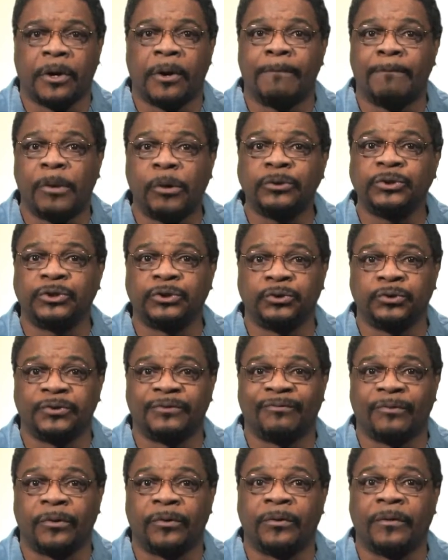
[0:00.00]
are most
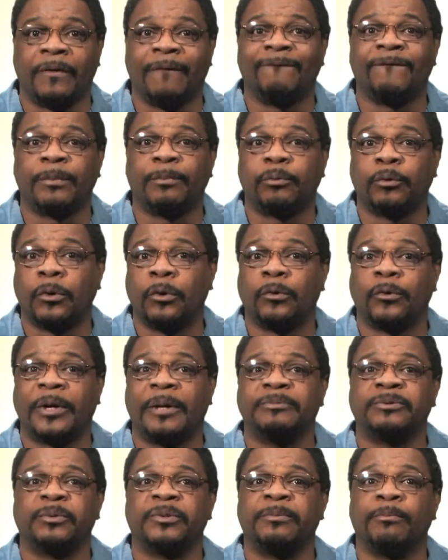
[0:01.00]
useful for
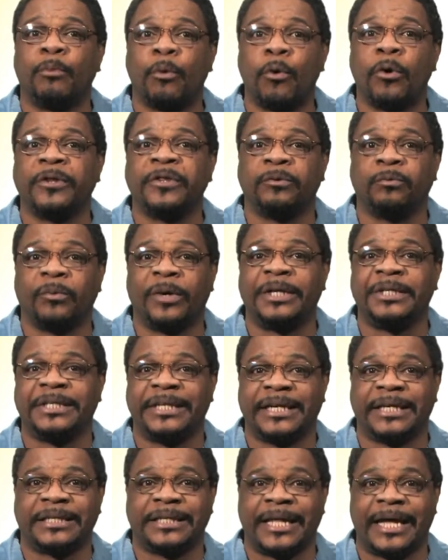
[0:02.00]
programs with more than one
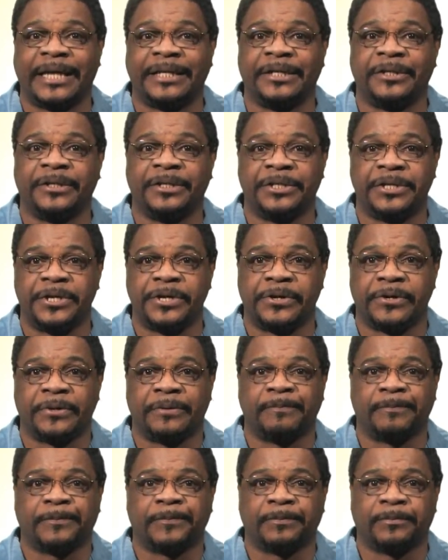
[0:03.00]
deadline in the year.
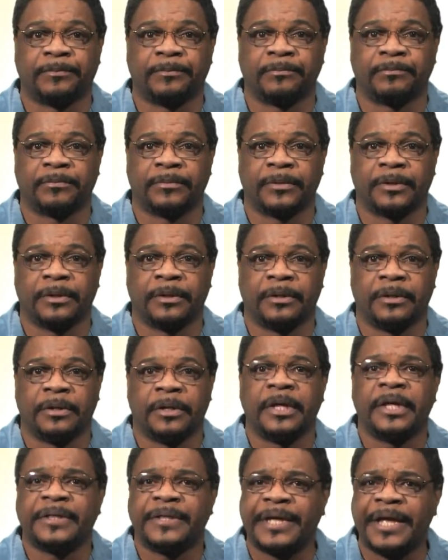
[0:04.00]

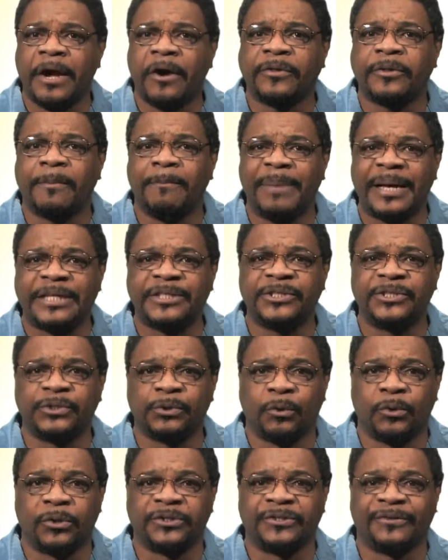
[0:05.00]
They are the best
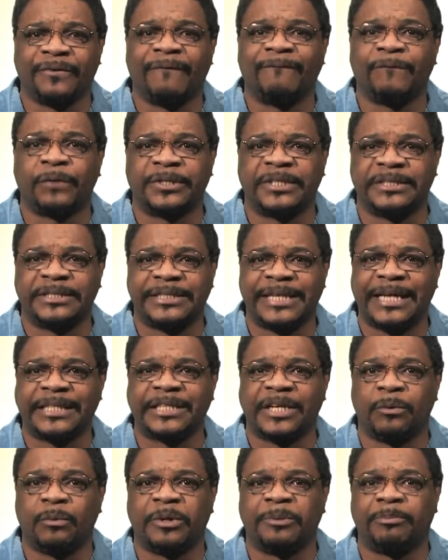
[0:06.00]
source for
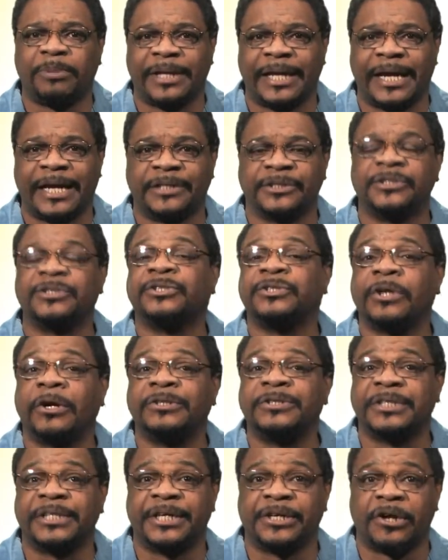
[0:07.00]
detecting when plans start
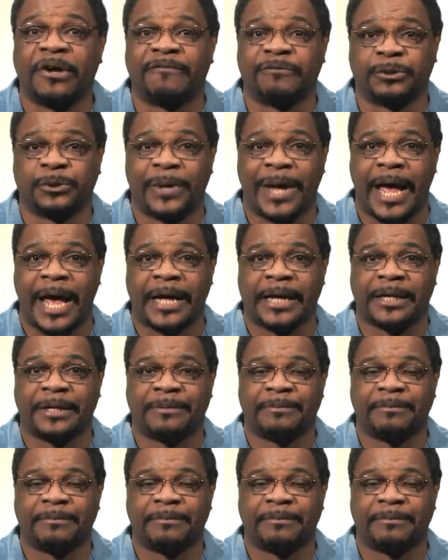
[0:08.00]
to get off track.